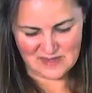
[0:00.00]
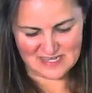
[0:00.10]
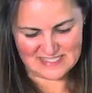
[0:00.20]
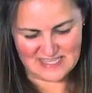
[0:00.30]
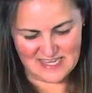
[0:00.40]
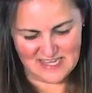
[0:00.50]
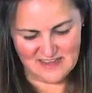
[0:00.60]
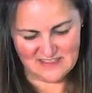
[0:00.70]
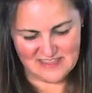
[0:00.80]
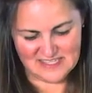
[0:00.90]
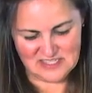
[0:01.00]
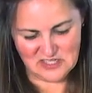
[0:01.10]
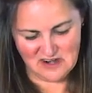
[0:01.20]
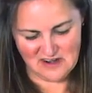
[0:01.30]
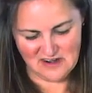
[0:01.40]
bugs, this
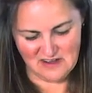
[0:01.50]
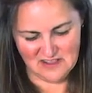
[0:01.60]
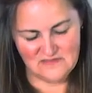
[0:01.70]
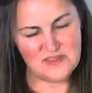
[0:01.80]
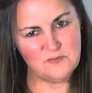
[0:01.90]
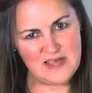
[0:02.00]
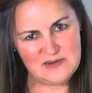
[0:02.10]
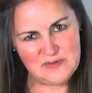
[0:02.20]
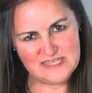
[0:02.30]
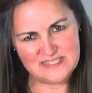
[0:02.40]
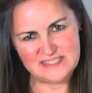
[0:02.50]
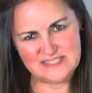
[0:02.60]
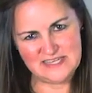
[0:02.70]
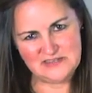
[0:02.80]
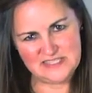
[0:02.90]
jar, all of the white pieces
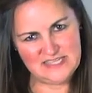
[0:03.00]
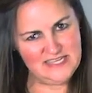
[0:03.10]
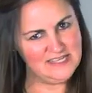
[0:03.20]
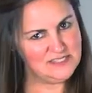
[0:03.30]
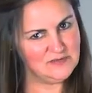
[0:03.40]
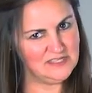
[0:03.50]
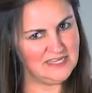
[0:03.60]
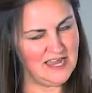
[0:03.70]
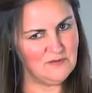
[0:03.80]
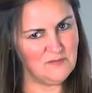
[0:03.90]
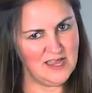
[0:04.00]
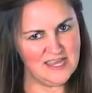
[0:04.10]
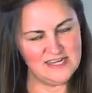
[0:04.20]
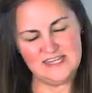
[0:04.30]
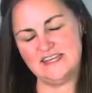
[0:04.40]
that you see, it's really not
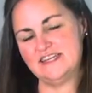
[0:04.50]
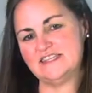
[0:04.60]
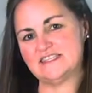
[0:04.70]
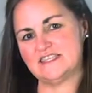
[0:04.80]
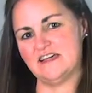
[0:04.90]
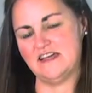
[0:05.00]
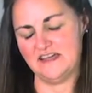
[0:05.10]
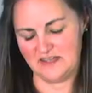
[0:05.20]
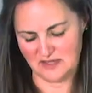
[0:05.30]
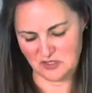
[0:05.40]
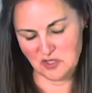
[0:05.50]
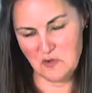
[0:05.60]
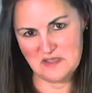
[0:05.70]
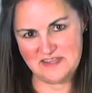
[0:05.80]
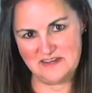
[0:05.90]
white. It is
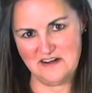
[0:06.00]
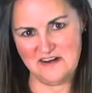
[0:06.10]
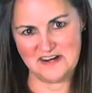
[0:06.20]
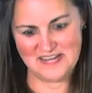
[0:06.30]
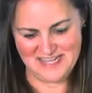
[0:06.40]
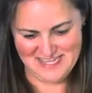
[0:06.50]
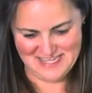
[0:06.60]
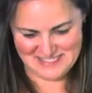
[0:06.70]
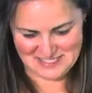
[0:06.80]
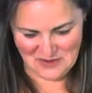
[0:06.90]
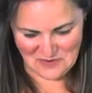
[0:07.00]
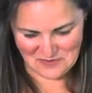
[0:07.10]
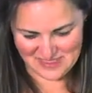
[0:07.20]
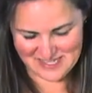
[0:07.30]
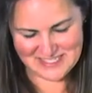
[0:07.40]
glow in the dark.
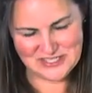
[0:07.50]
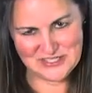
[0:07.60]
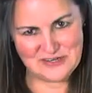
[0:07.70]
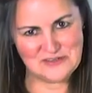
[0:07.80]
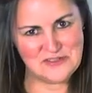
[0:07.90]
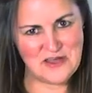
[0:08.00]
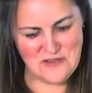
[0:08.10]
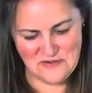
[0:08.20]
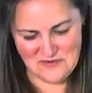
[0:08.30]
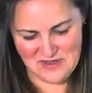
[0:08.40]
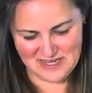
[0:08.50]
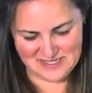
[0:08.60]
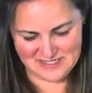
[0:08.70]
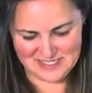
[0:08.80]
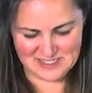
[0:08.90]
So this should glow
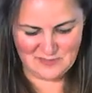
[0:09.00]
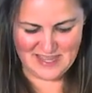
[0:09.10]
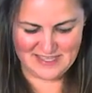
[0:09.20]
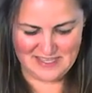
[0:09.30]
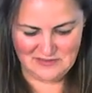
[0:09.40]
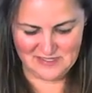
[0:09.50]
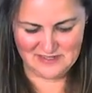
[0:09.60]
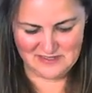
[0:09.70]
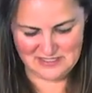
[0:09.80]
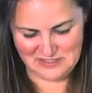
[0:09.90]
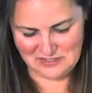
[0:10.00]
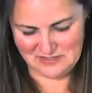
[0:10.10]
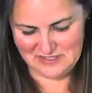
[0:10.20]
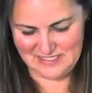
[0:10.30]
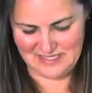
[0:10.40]
and just make cute little circles,